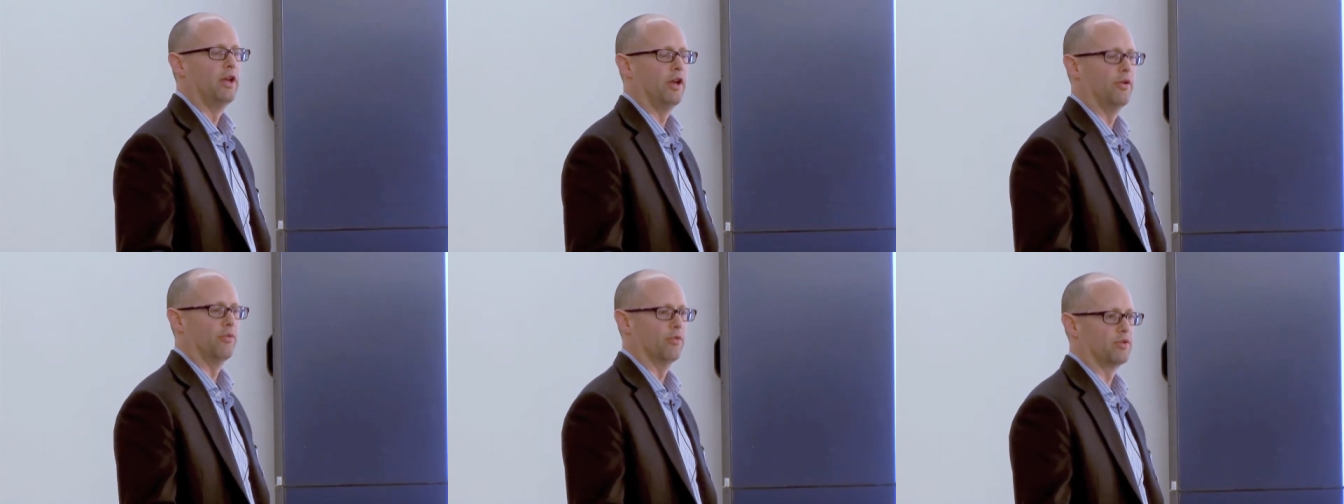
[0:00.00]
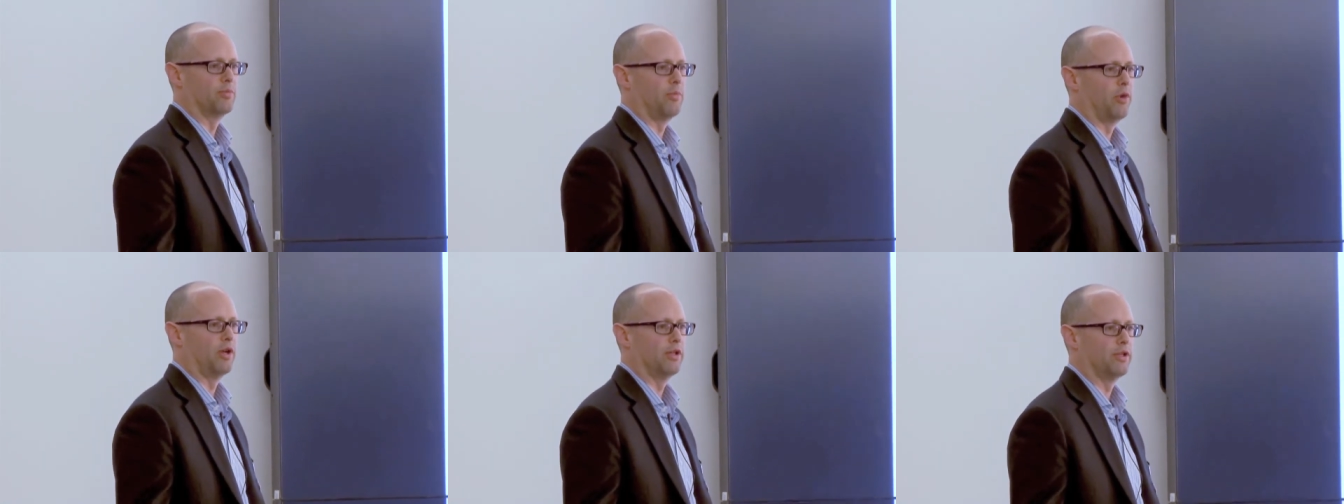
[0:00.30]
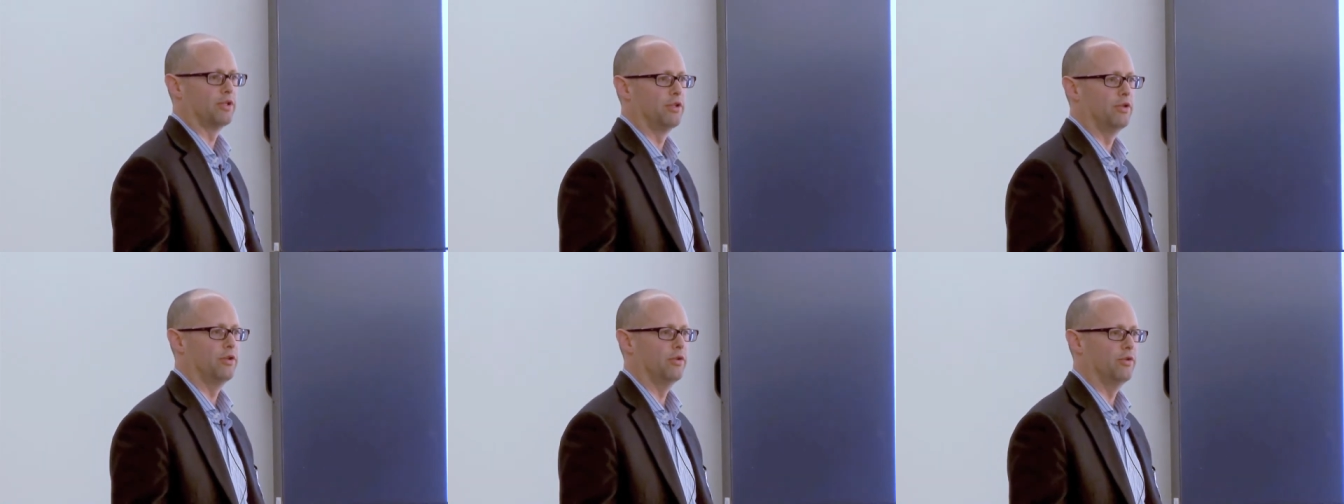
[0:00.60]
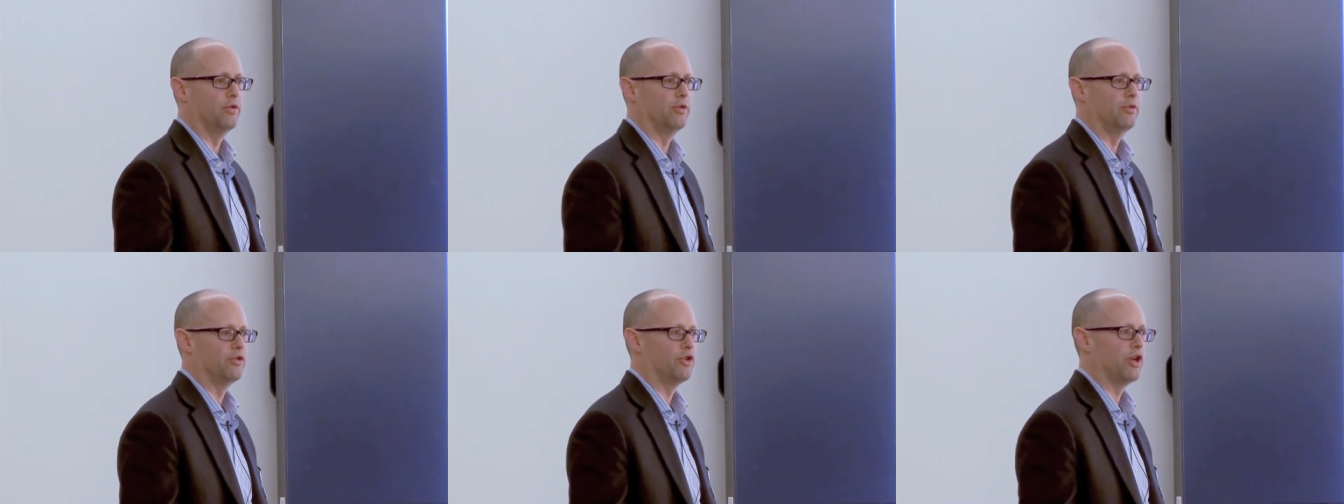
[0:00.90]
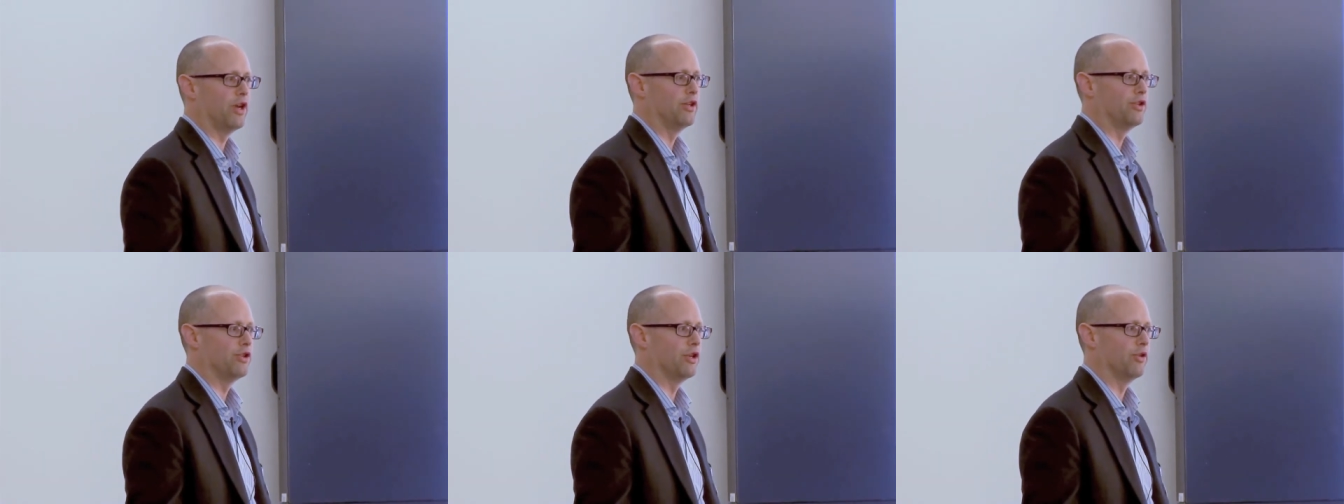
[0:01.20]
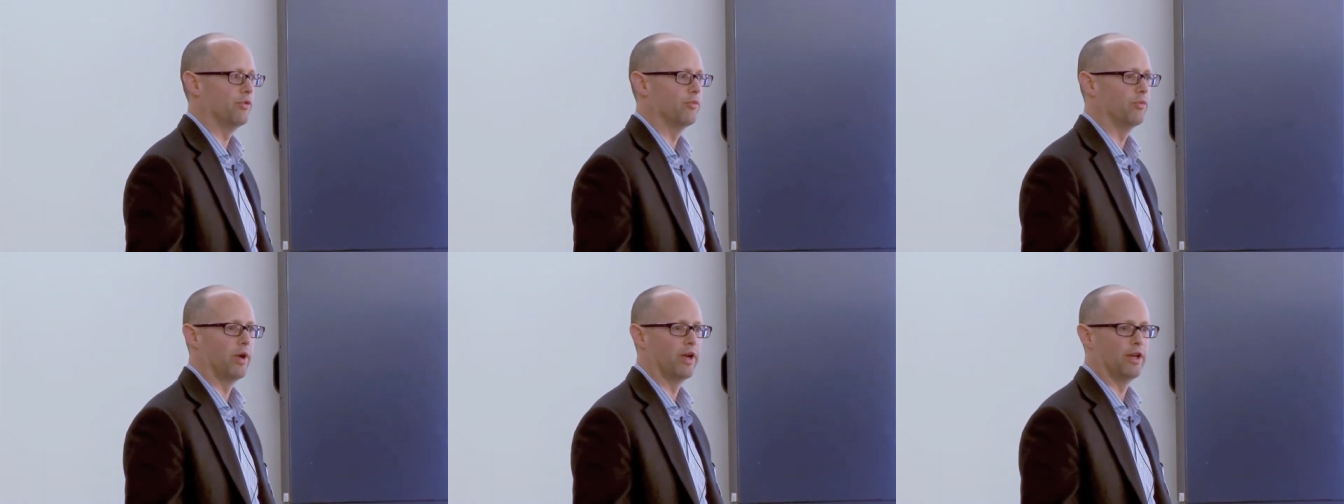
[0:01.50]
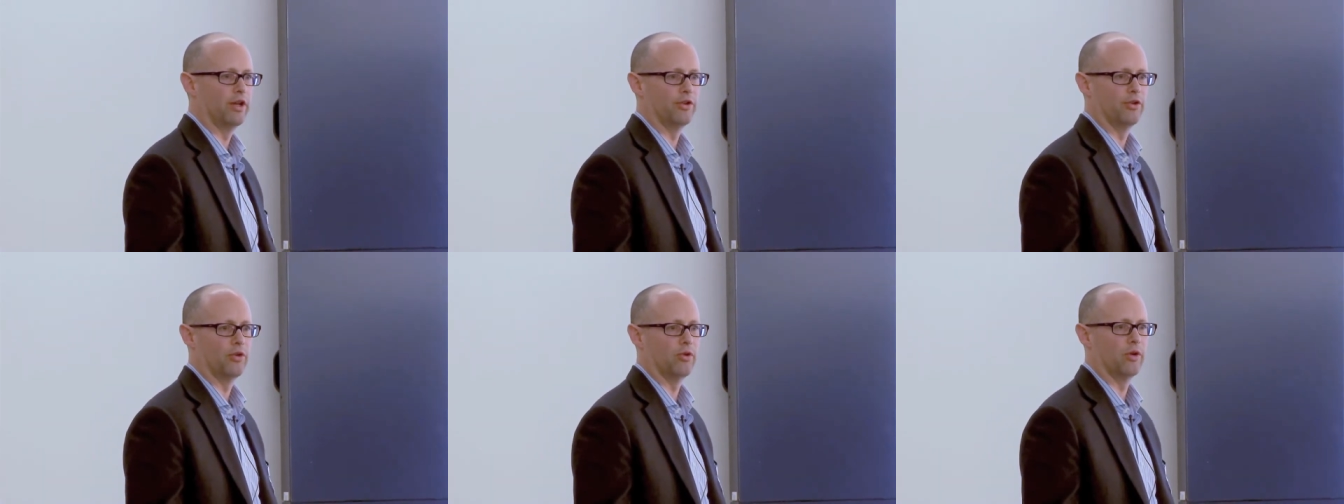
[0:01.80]
in response to changing
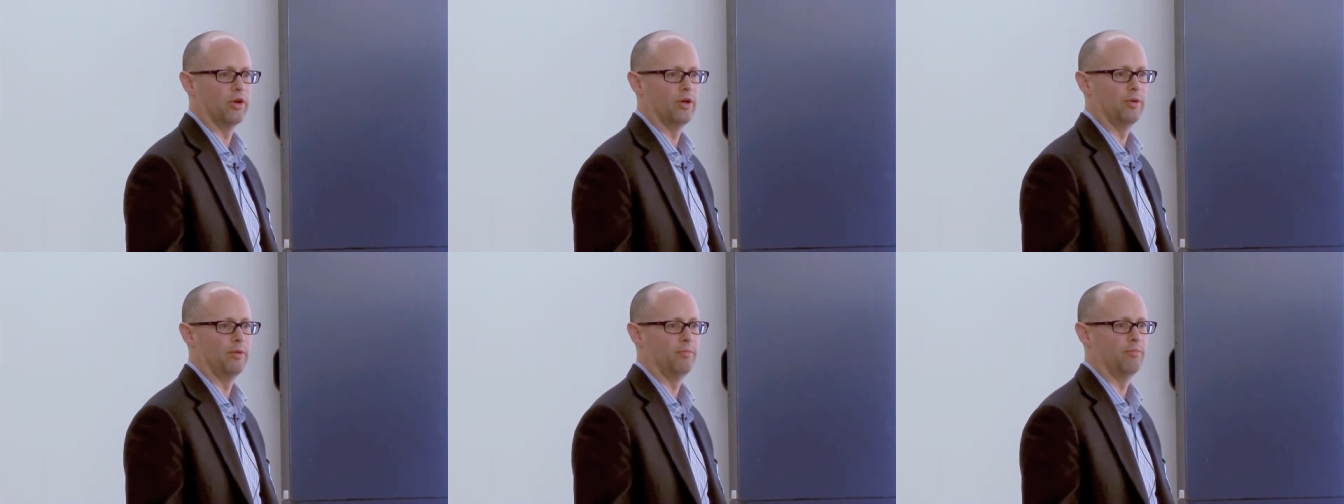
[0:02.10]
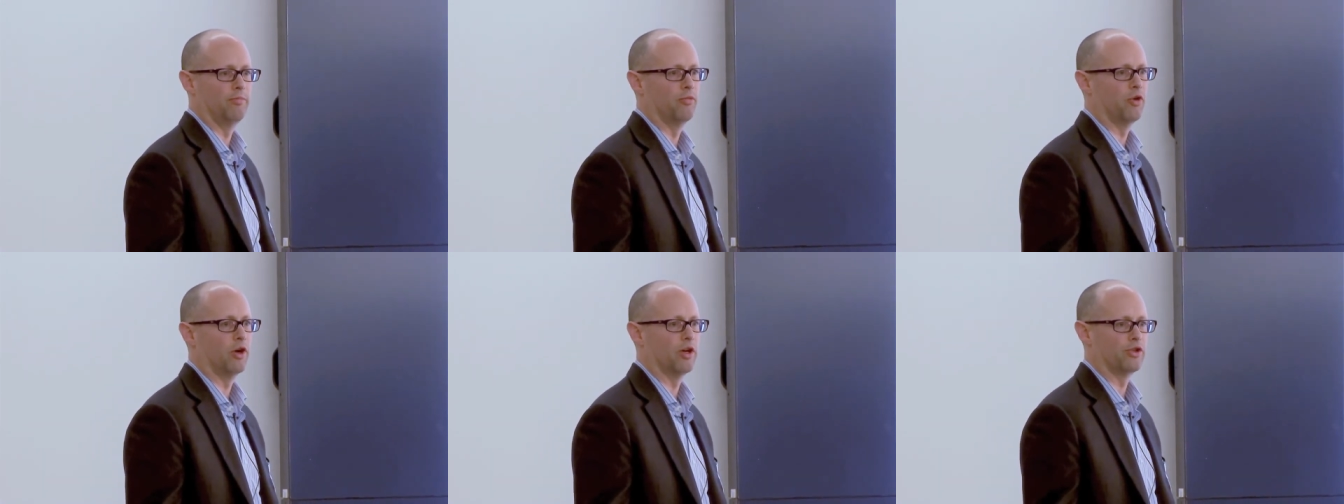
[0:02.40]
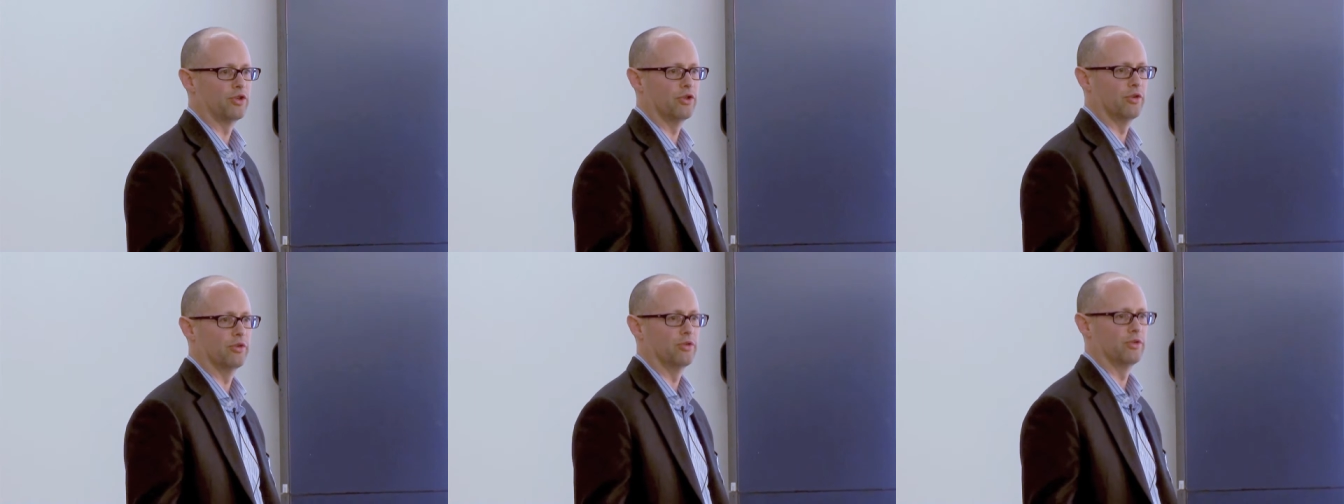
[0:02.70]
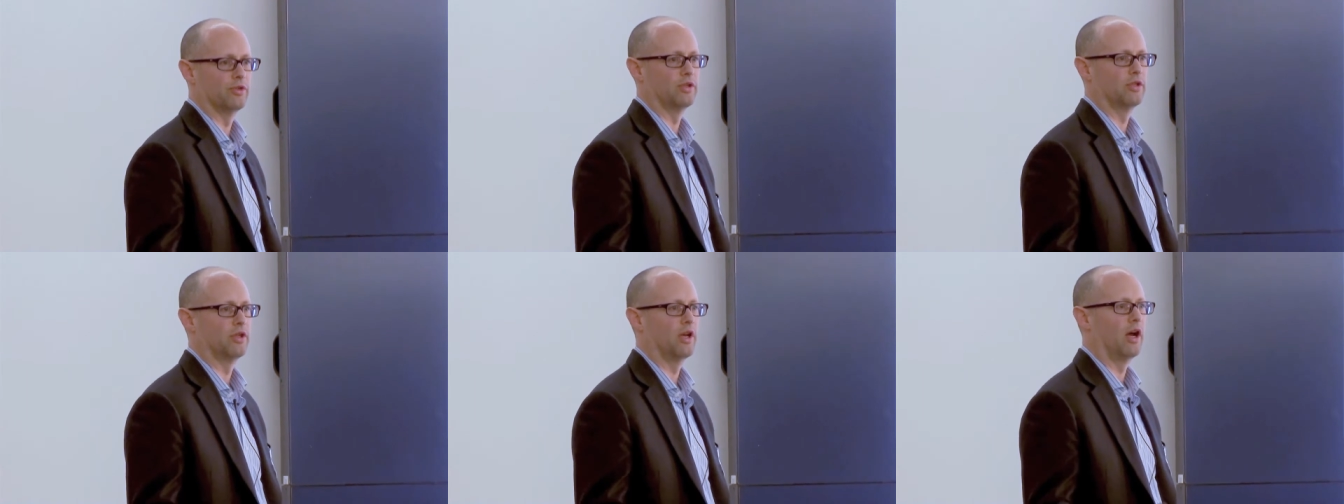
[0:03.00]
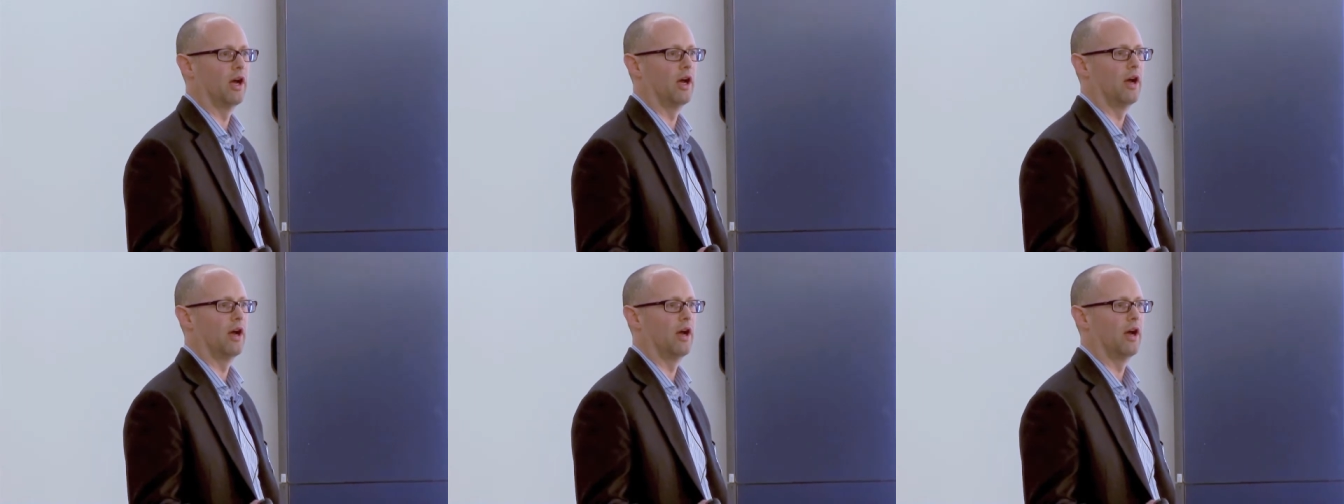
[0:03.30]
regulatory pressures,